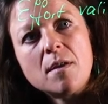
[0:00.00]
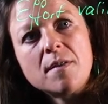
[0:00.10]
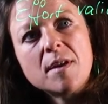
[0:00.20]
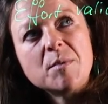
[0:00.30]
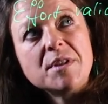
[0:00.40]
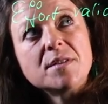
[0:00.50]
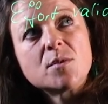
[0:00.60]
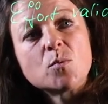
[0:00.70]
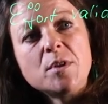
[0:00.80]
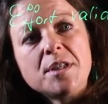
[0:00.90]
That
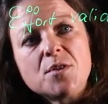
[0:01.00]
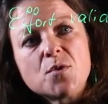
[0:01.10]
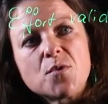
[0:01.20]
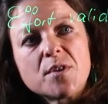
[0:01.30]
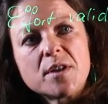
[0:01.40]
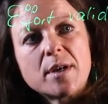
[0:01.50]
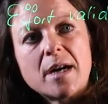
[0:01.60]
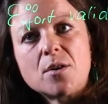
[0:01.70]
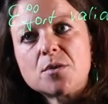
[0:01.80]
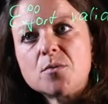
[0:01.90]
means we need to figure
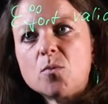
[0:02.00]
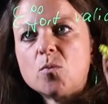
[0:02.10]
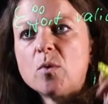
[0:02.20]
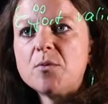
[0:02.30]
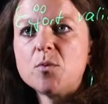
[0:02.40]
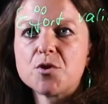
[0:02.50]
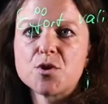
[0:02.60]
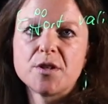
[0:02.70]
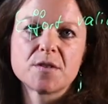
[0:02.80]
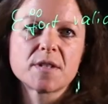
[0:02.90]
out, when we're
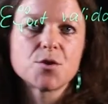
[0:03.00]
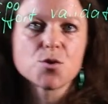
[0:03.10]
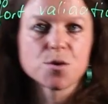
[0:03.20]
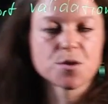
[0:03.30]
trying to schedule